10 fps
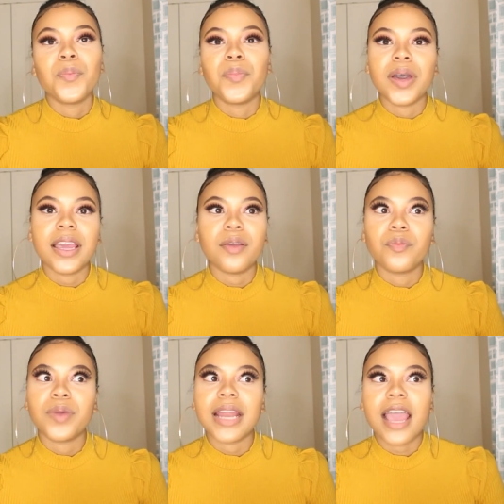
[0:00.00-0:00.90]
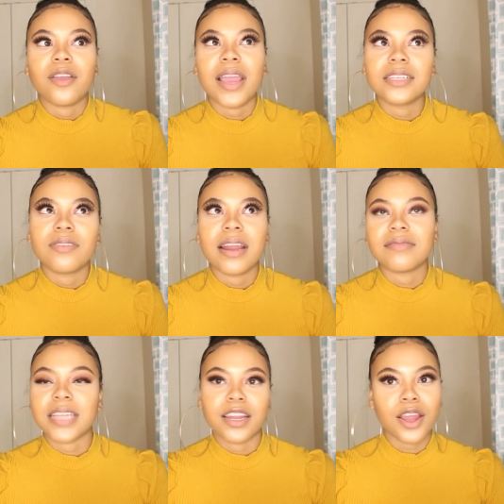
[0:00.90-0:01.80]
But when I graduated, I
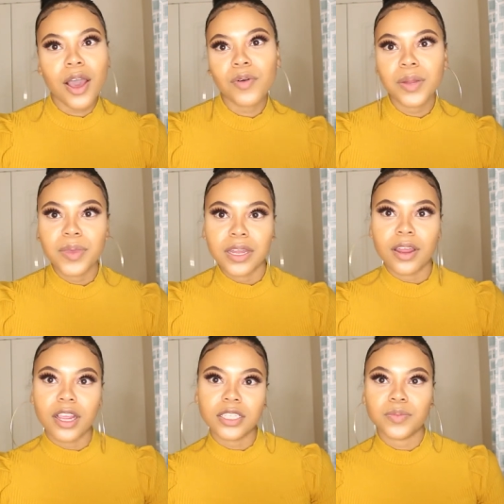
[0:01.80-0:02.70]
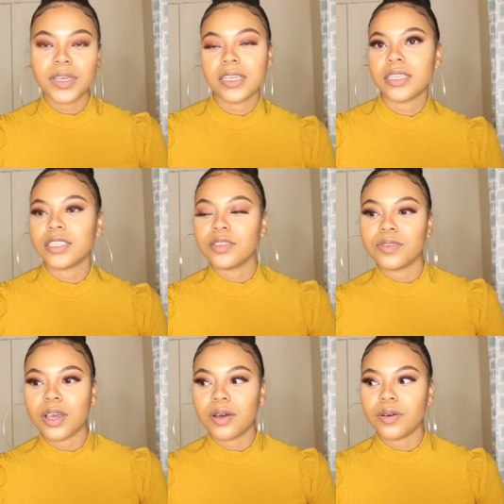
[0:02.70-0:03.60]
was like, no, I want to be a nurse because, you
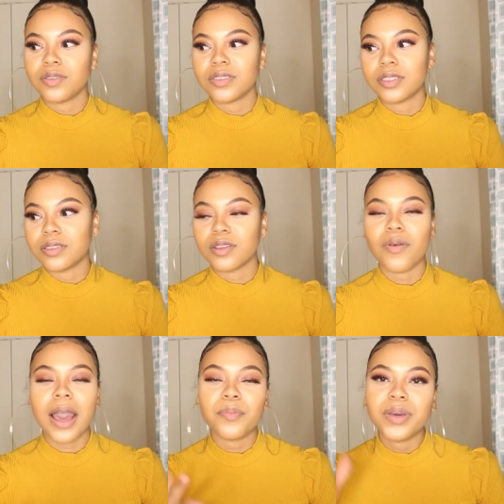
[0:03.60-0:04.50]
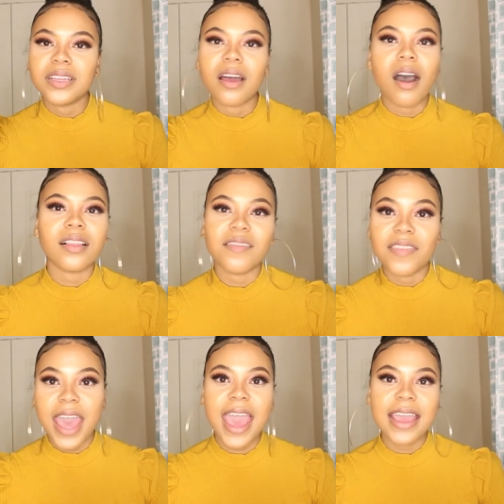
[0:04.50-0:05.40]
know, So I put all
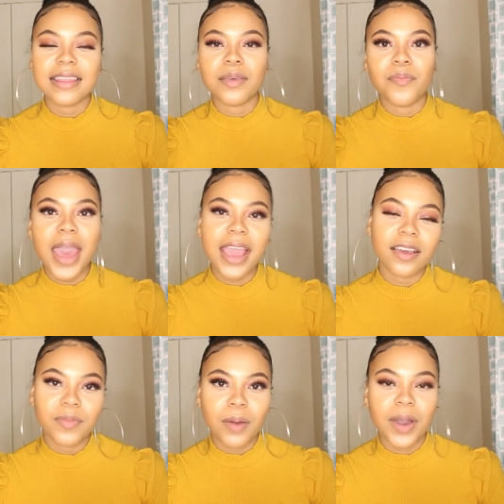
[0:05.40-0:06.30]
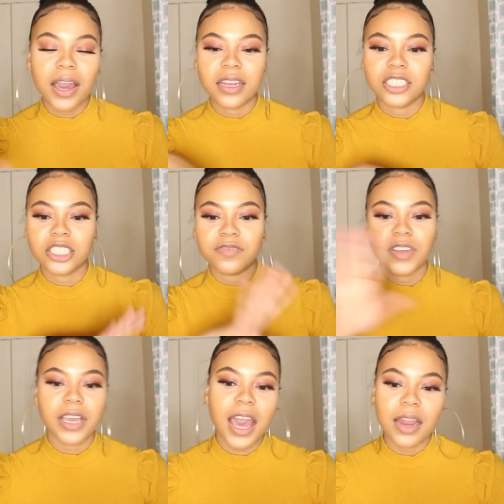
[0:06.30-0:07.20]
of that in the back of my mind and just
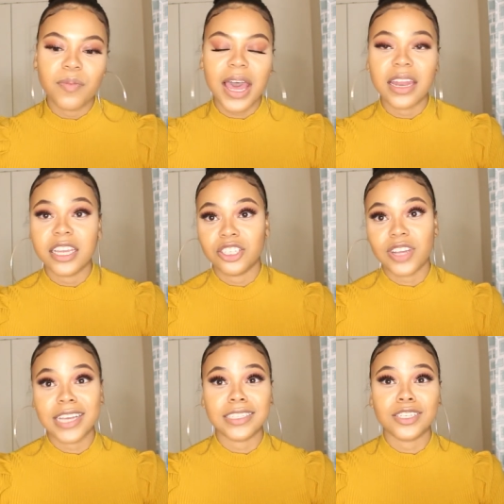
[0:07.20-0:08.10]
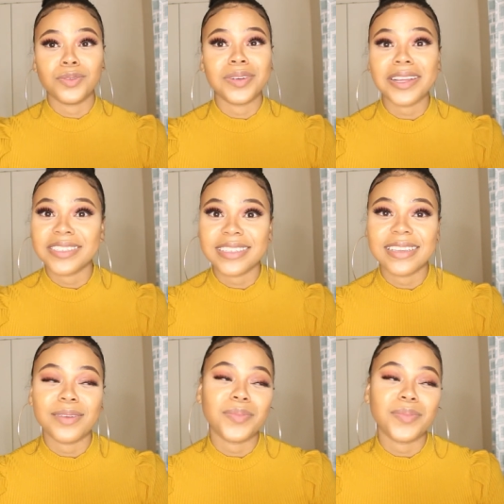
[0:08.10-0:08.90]
forgot about it and tried to do nursing.